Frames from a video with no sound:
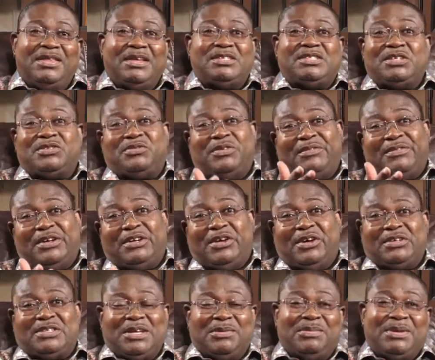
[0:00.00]
This is Reverend
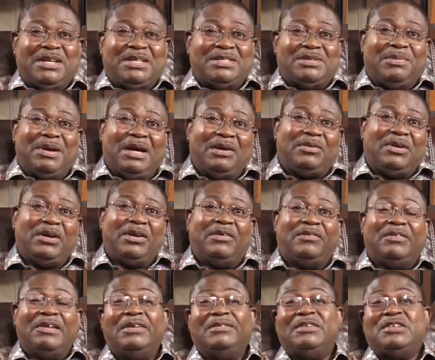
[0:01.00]
Dr. Ebenezer Markwei
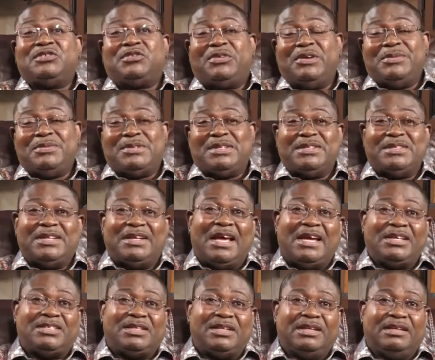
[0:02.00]
of Living Streams
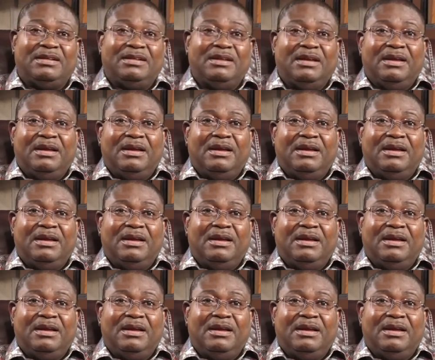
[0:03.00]
International.